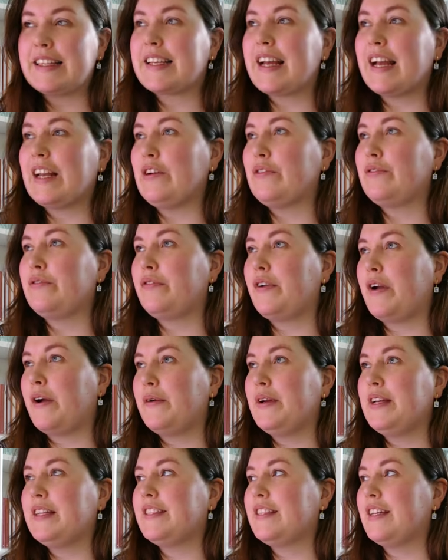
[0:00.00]
kind of
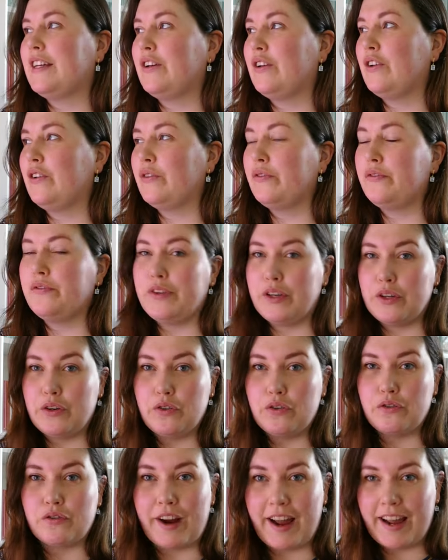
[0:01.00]
fairy tale
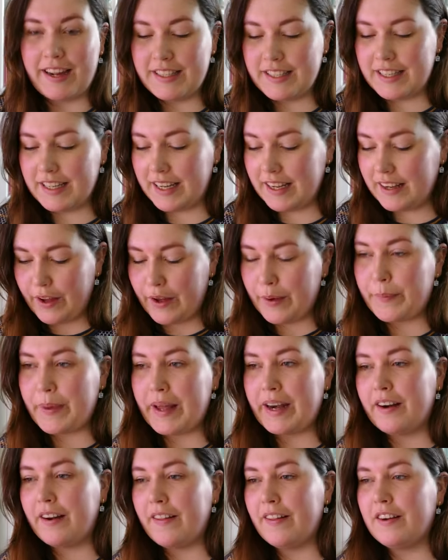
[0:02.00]
feel writing. Um,
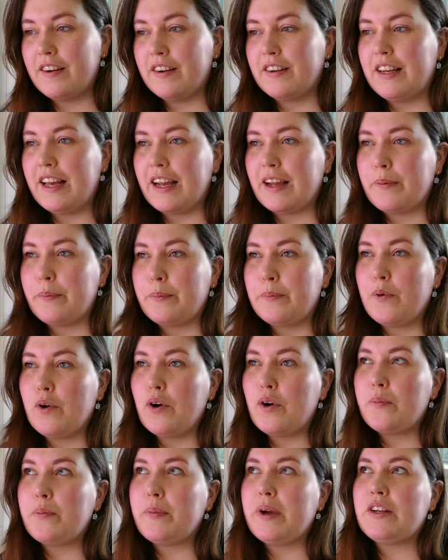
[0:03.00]
and another like
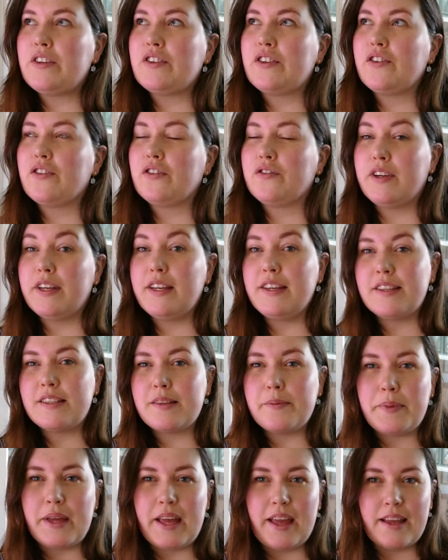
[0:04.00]
more magical
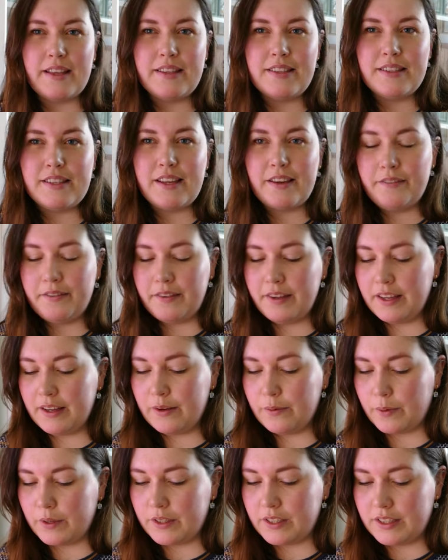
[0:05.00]
realism hint, I
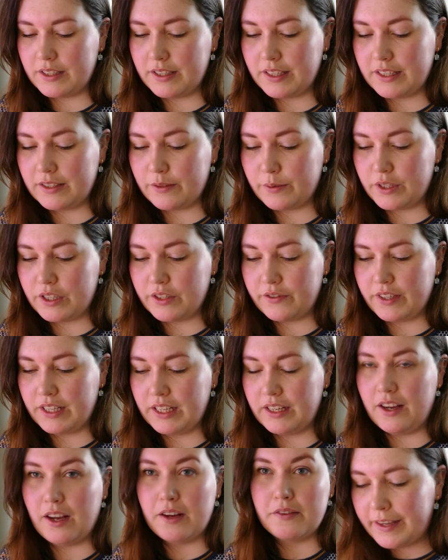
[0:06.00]
think, was this, which I really
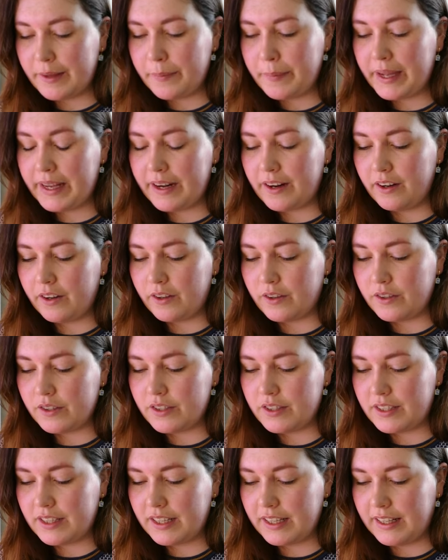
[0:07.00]
loved. The men are
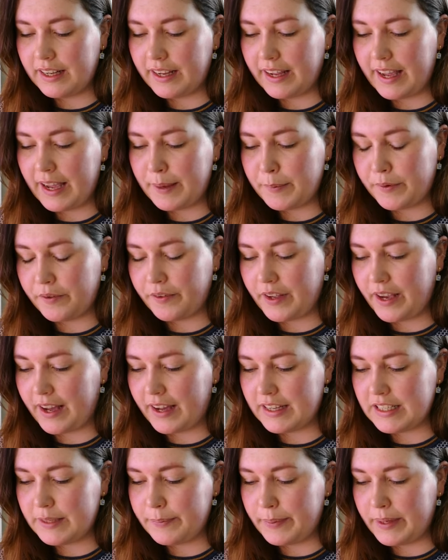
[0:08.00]
lost in the game of the
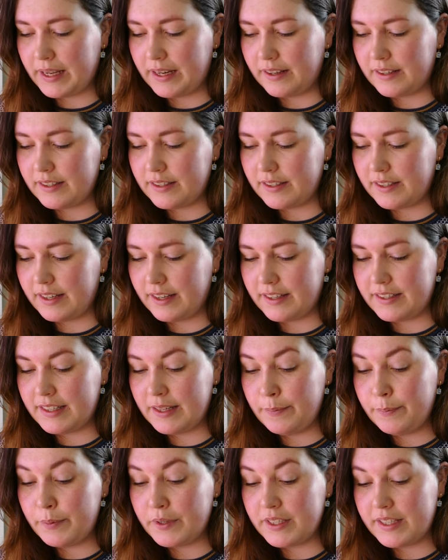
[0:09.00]
ice palace. They
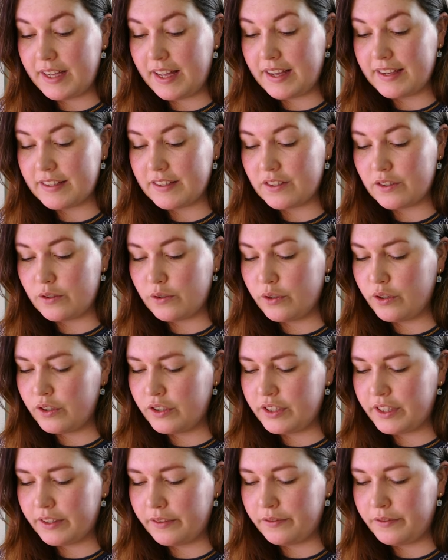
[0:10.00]
seem possessed,
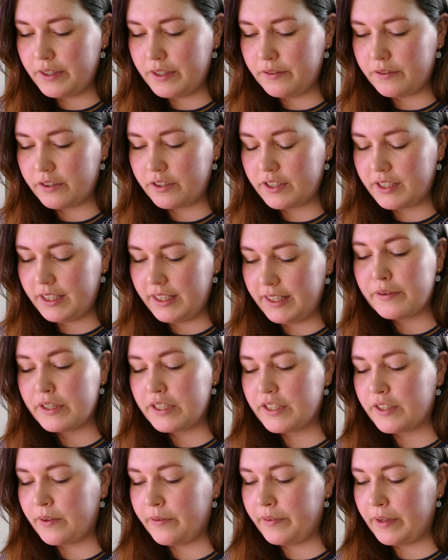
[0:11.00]
searching feverishly for
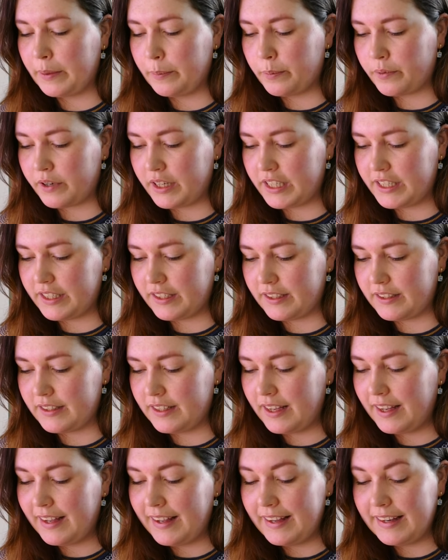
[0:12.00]
something precious
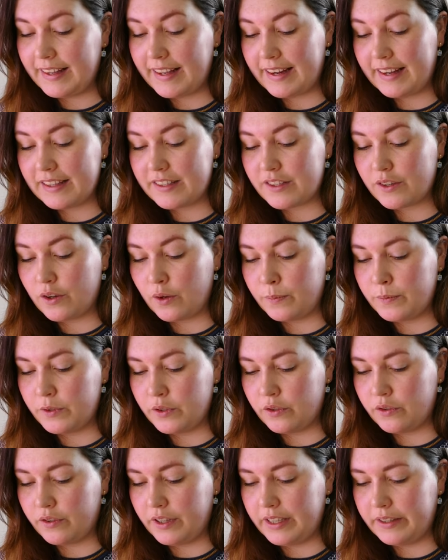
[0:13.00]
that has come to
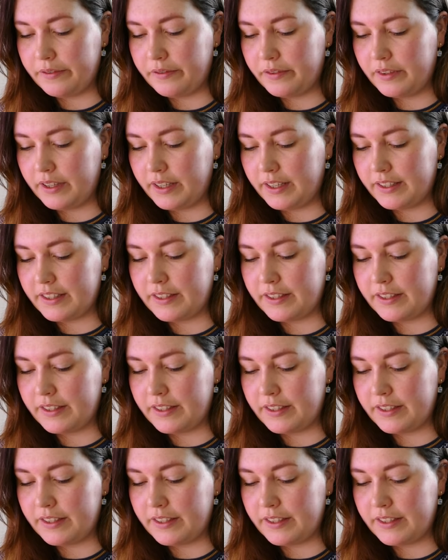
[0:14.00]
grief, yet